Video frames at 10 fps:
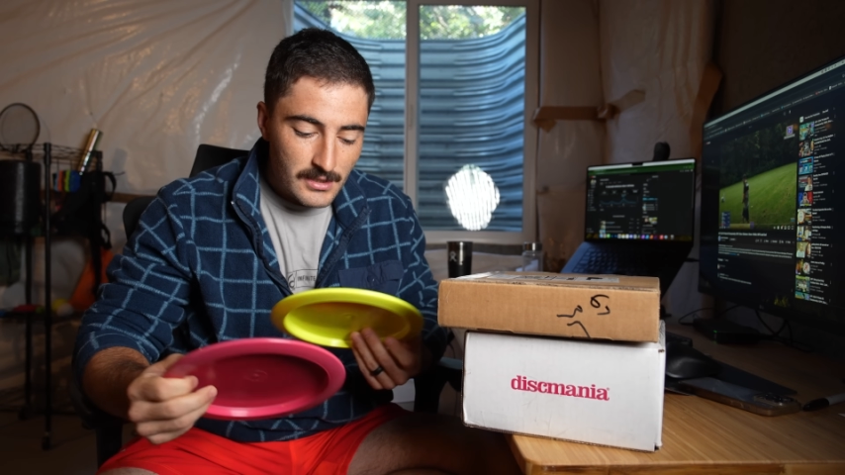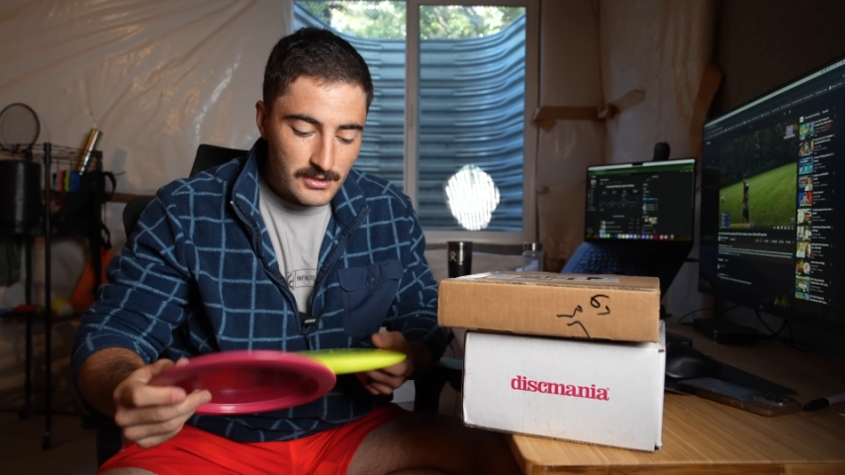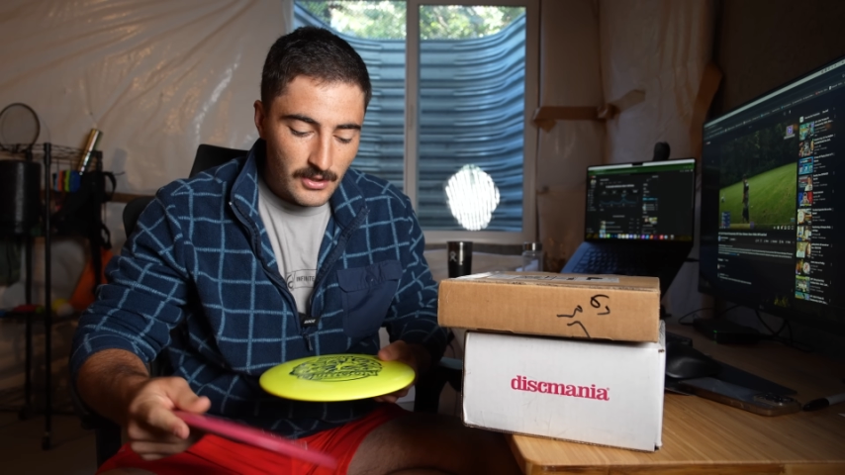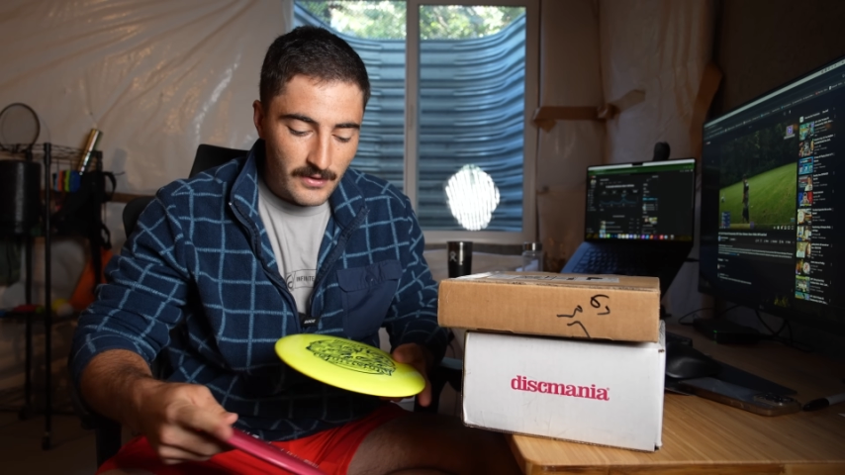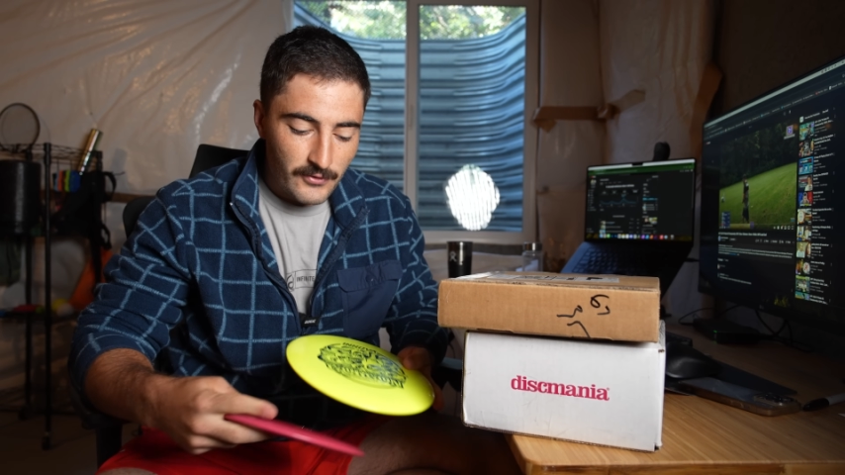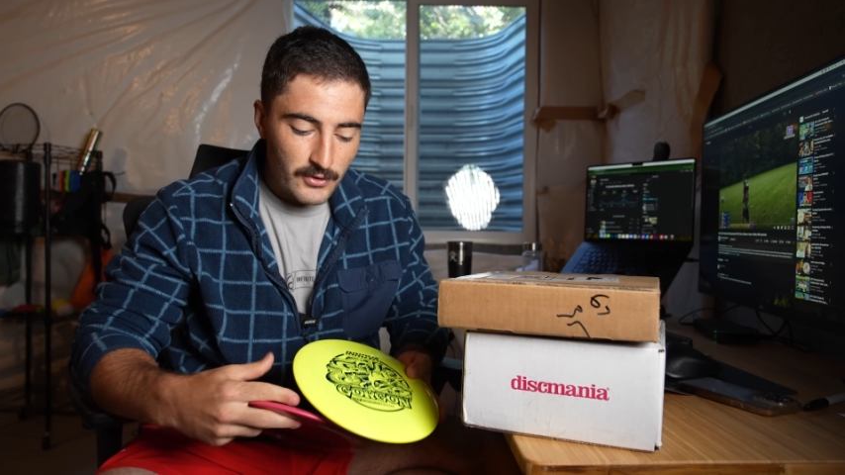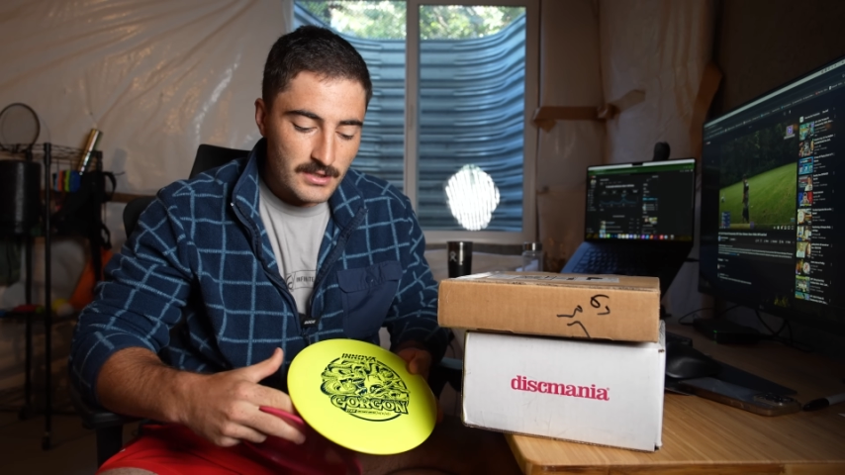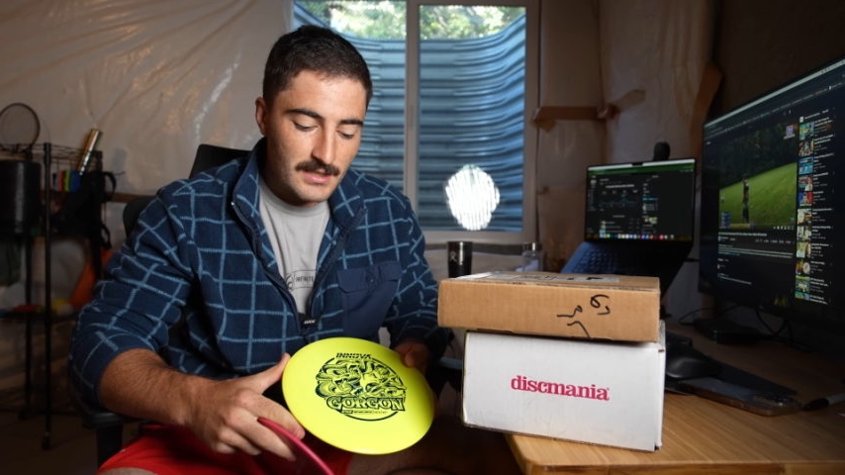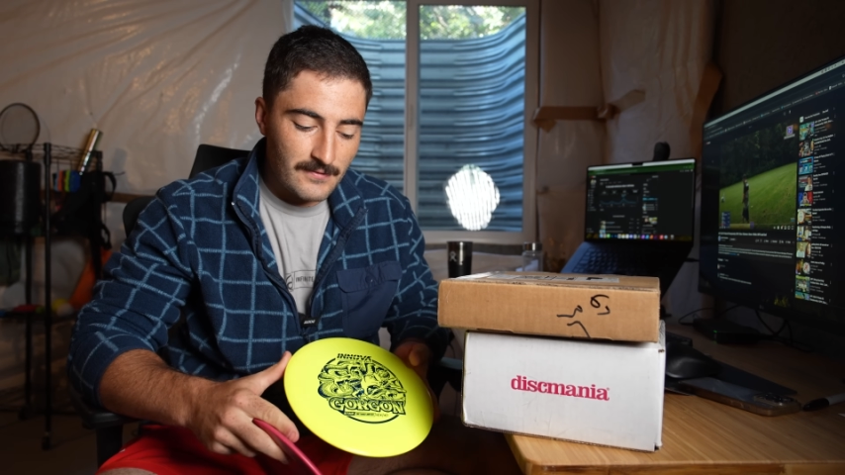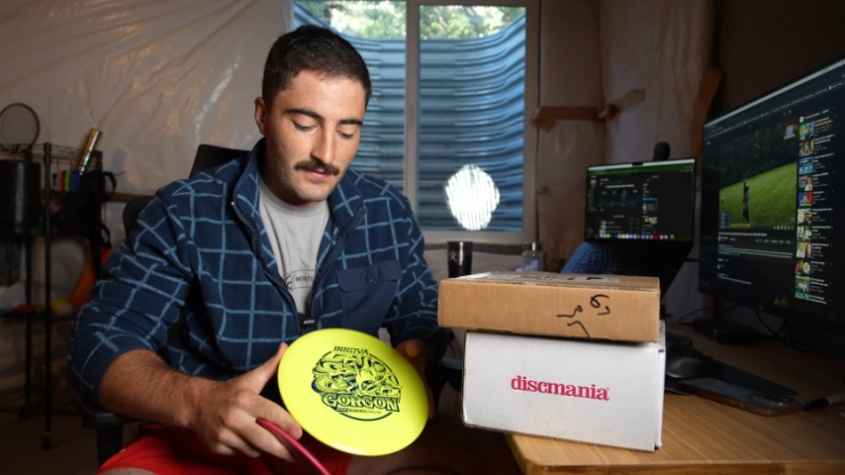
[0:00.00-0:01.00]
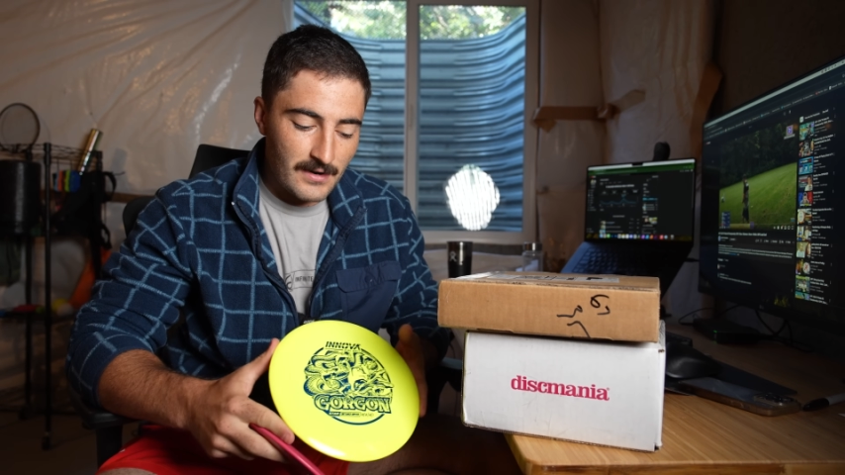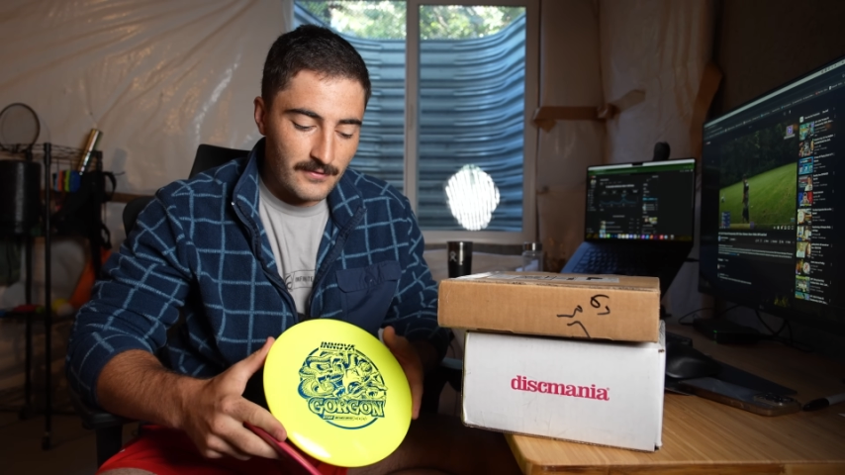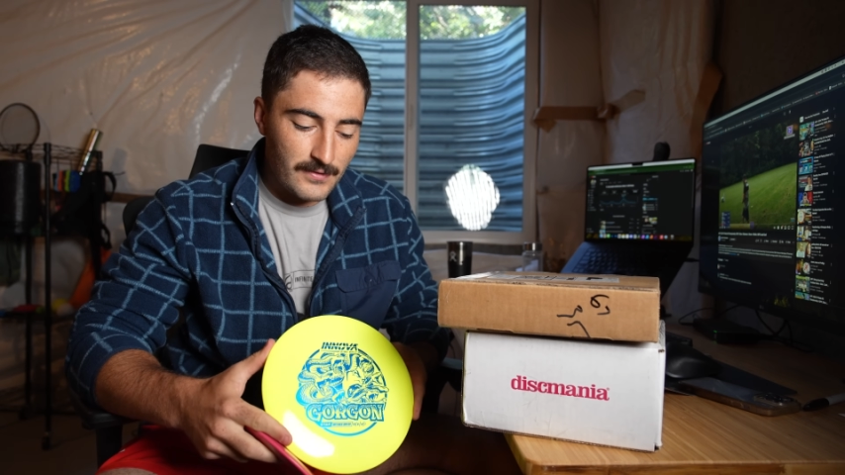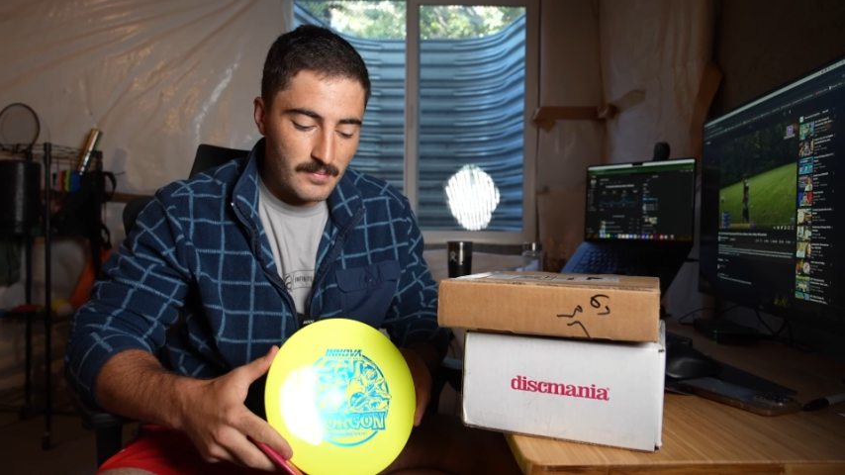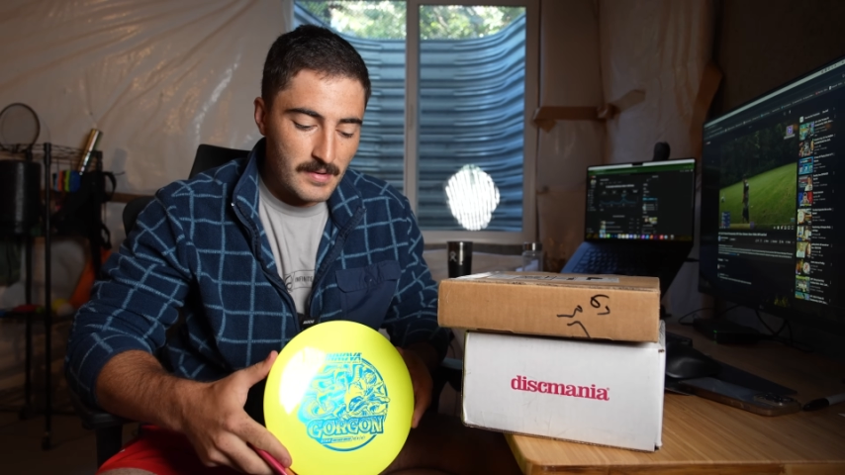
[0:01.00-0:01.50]
So I've heard it's like very
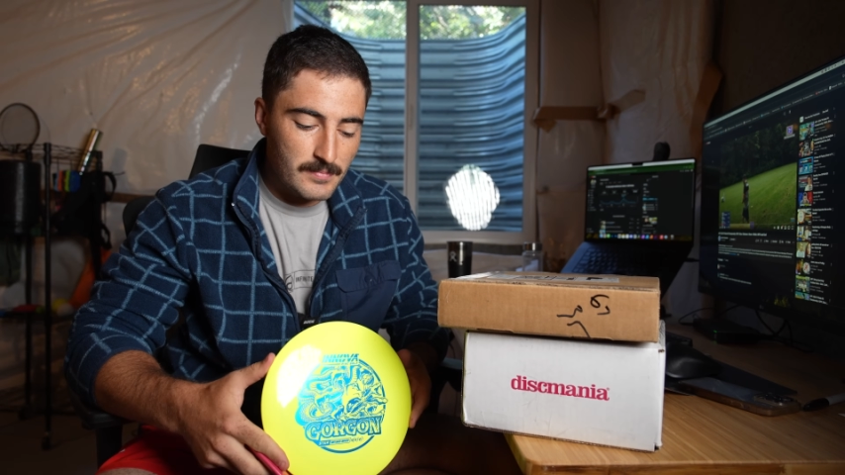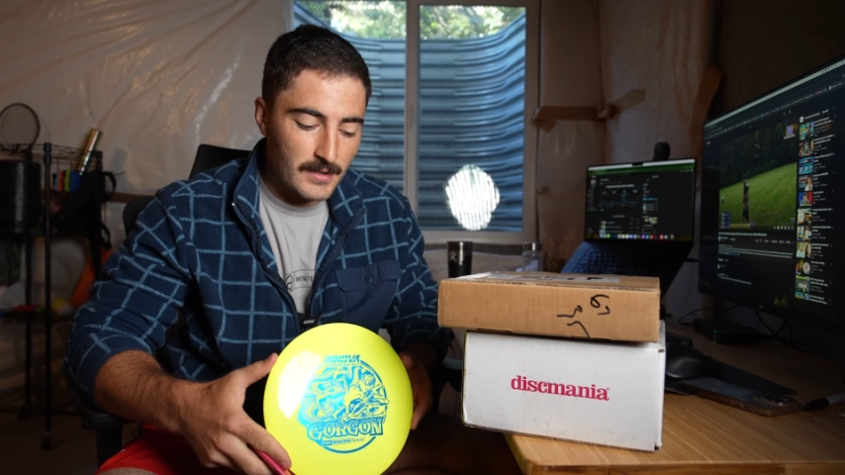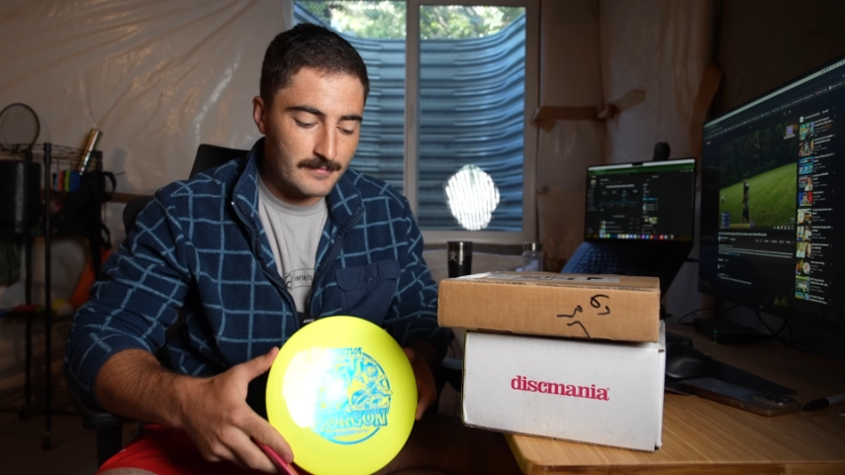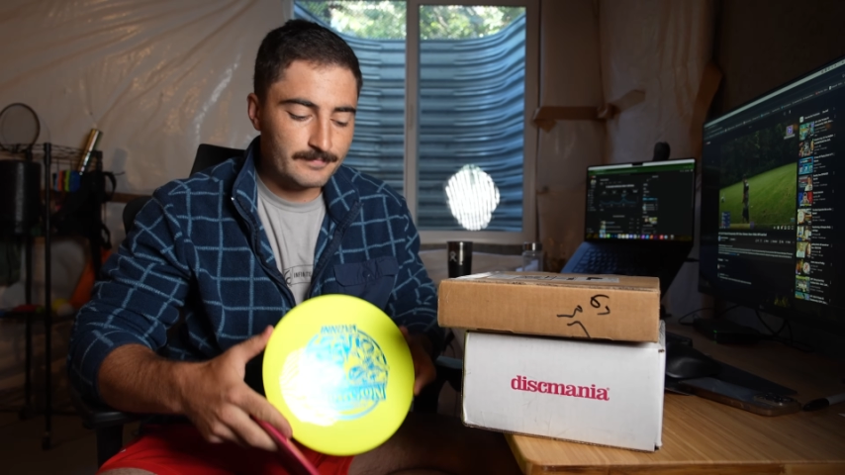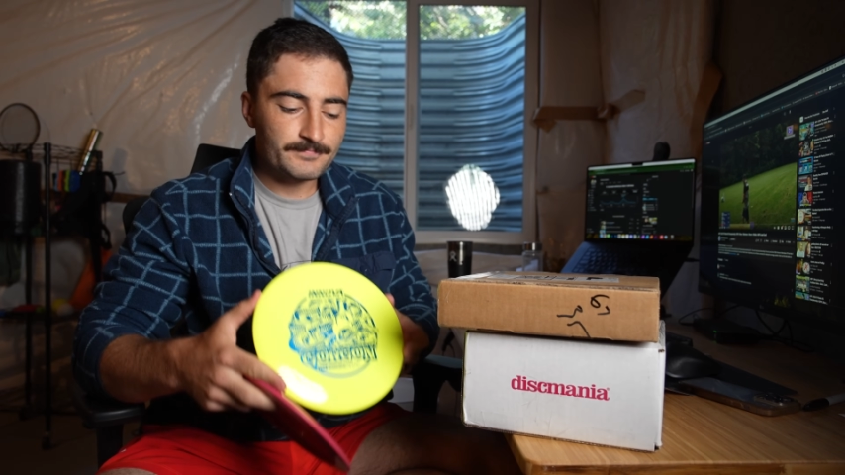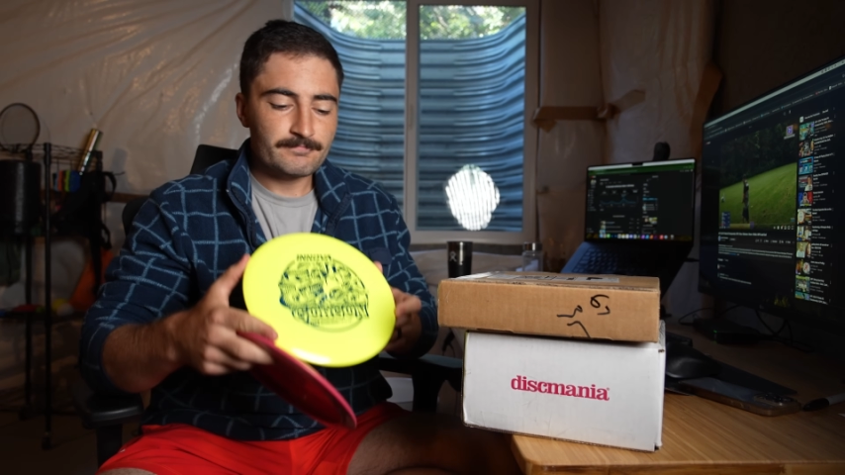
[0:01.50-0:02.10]
flippy, but